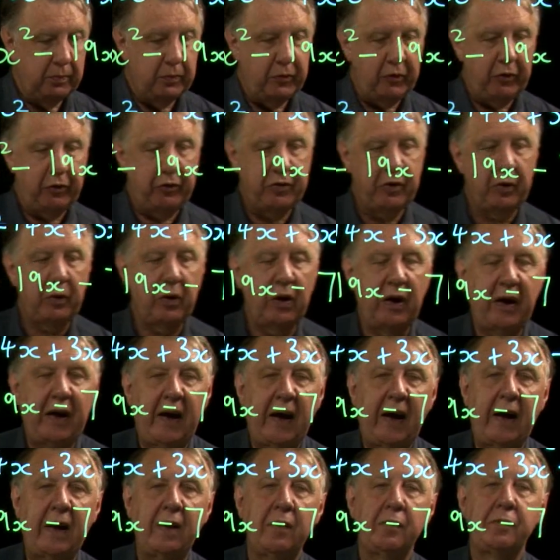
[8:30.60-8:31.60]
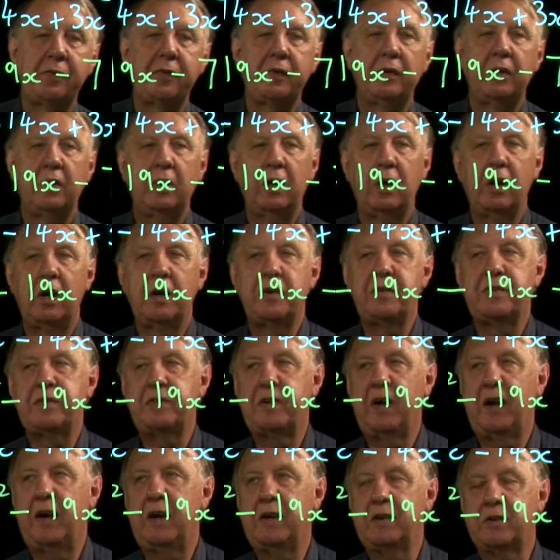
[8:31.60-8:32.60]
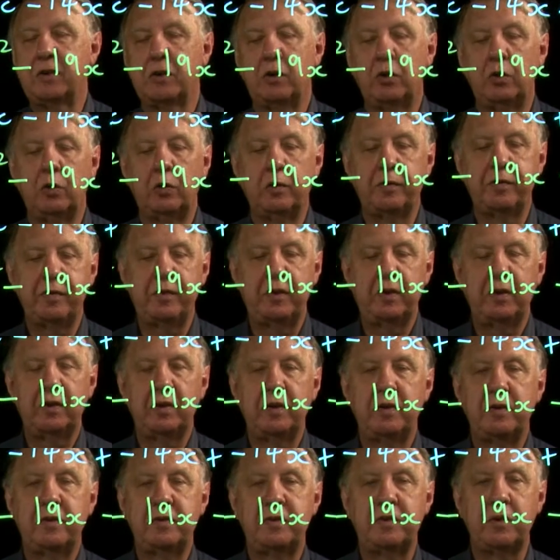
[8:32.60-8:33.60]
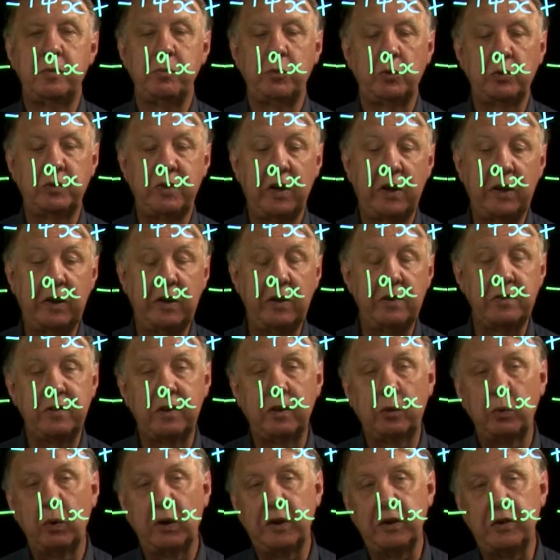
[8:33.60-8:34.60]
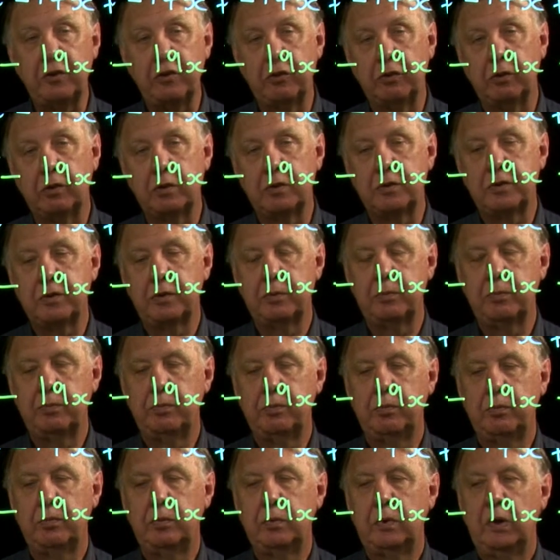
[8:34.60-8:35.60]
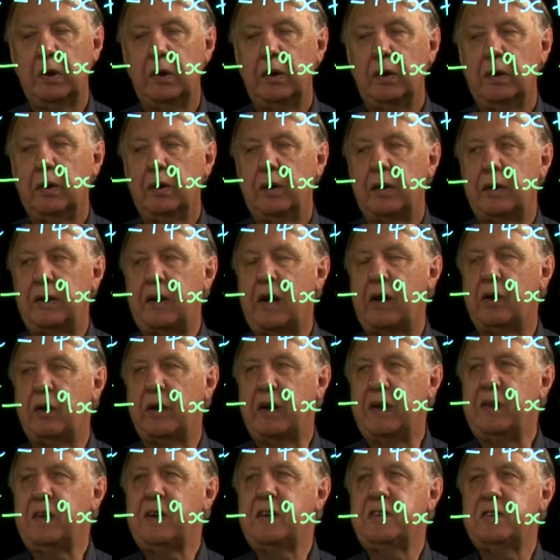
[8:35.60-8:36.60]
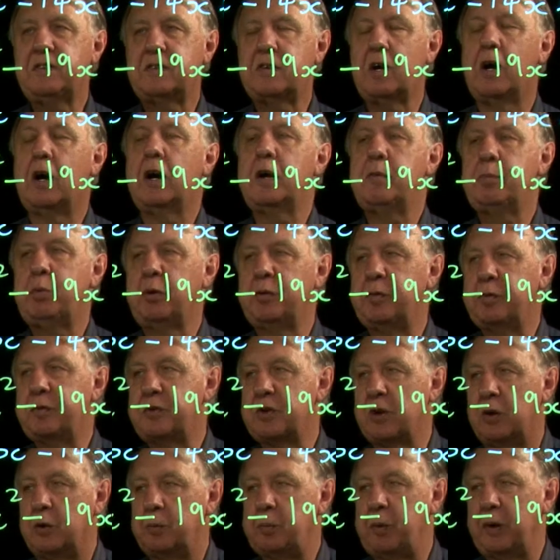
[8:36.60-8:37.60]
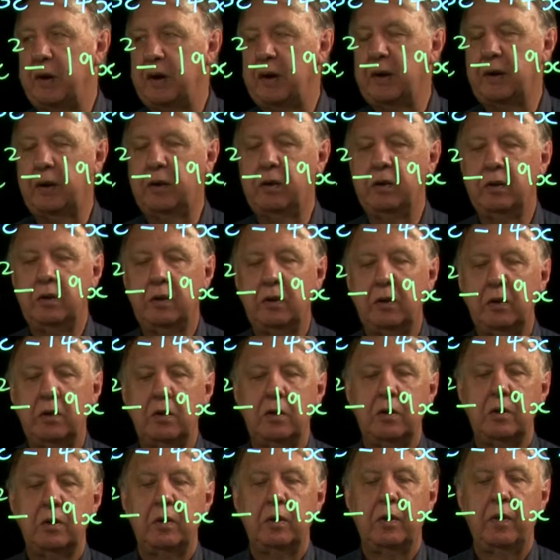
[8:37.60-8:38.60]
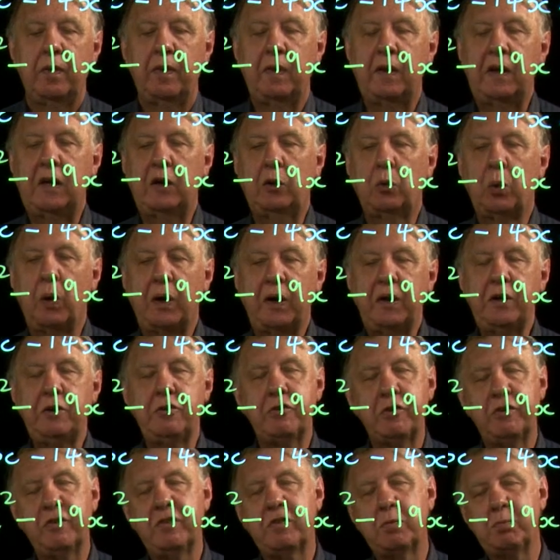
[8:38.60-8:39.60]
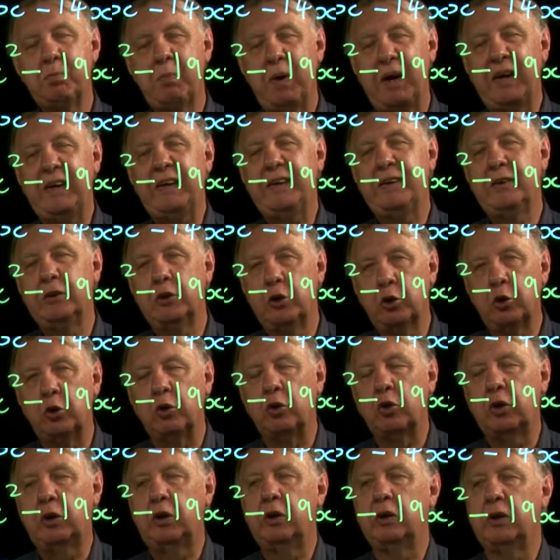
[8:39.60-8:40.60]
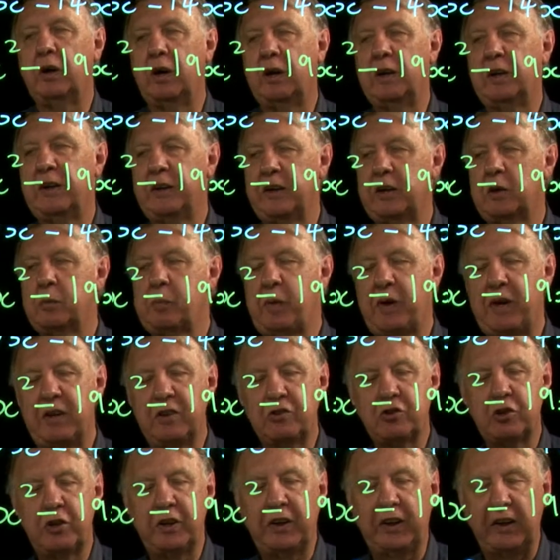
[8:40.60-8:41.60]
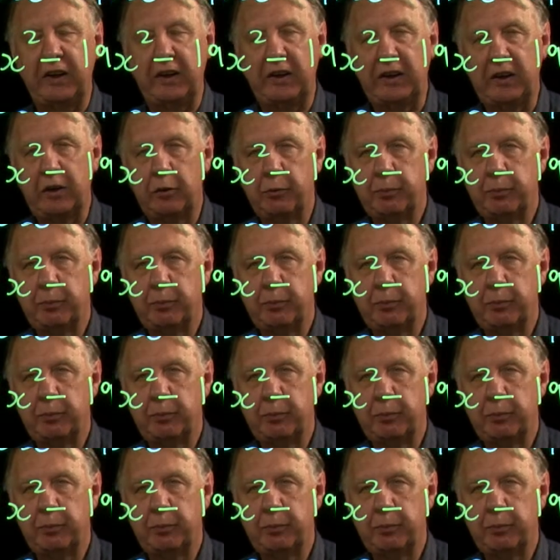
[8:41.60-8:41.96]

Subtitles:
So I have a set of simultaneous equations. Now, in this type of topic, the equations may look a little bit tricky,